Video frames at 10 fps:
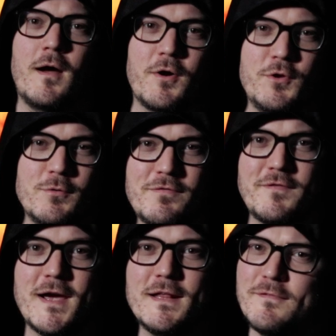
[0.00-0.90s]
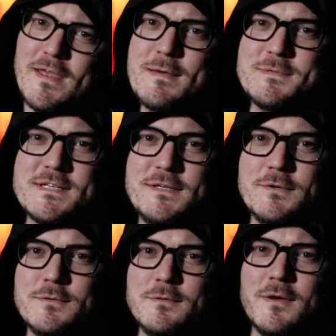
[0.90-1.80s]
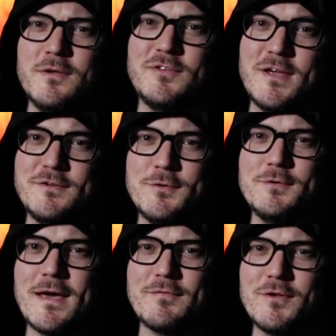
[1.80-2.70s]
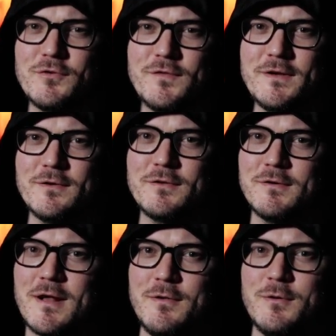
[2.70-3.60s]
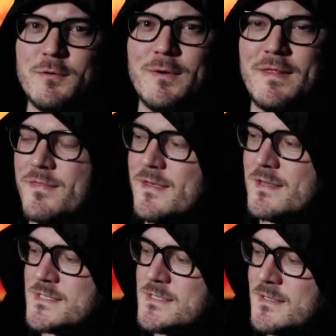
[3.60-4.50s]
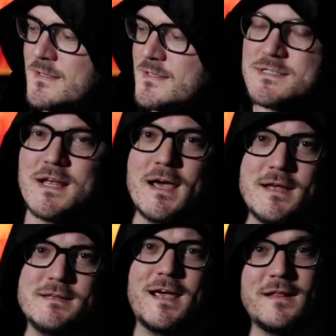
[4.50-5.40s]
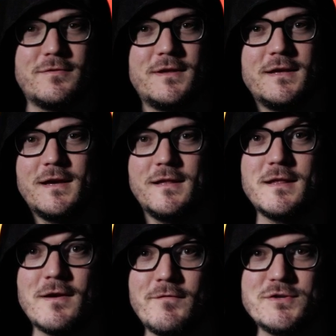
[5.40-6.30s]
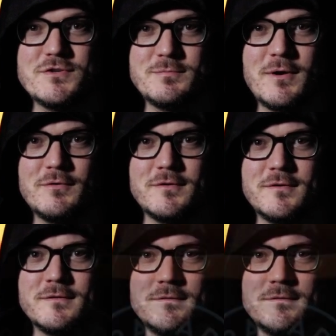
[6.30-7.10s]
Are you a fan of the MCU? Stay tuned after this video to learn how you can win this signed and authenticated Avengers poster.